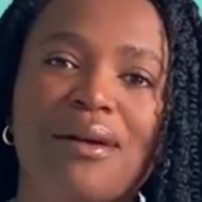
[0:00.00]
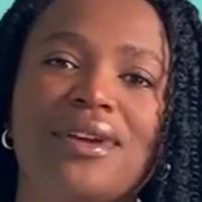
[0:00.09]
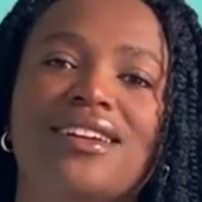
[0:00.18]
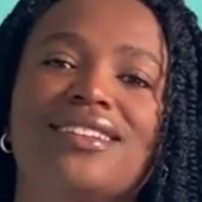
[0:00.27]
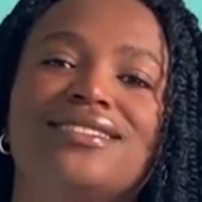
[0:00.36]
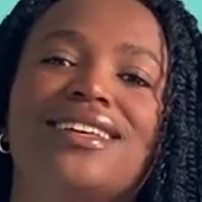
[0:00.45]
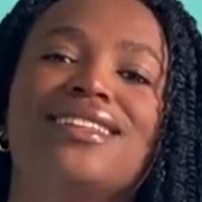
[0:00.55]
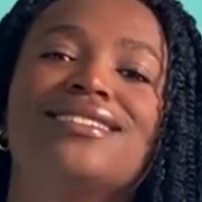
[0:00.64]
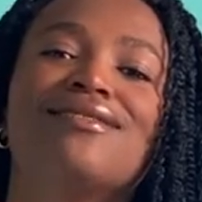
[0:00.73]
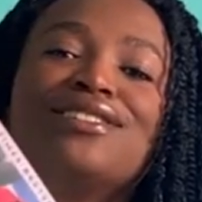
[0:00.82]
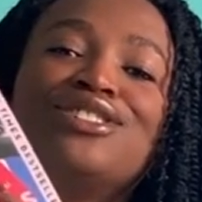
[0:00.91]
I'm here to say
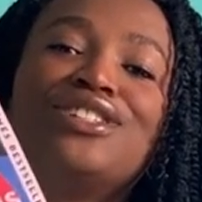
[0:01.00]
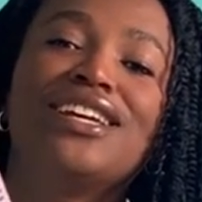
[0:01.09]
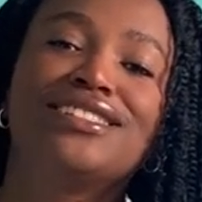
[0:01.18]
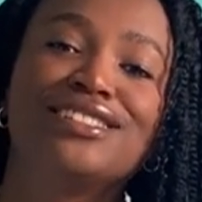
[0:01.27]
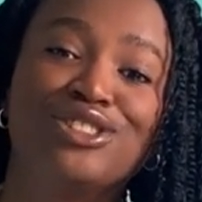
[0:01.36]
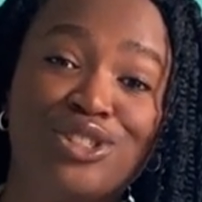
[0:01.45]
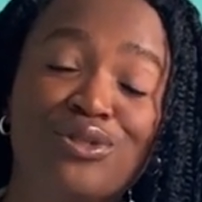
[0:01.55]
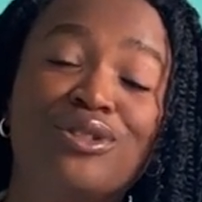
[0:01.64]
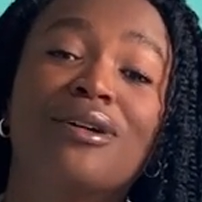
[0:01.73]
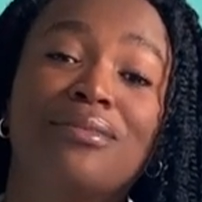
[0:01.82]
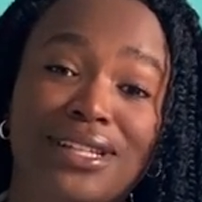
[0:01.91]
that 7 Days in
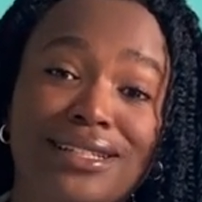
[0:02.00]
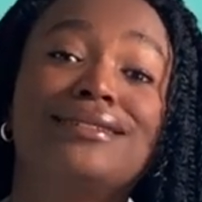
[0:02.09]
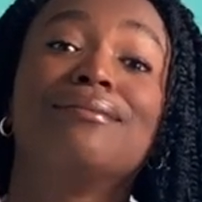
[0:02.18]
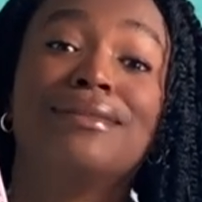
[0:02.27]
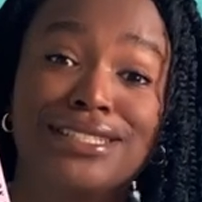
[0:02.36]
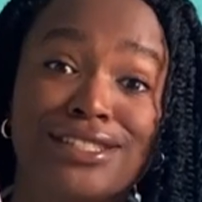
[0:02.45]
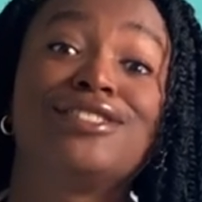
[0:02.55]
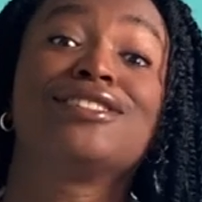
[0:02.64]
June completed the mission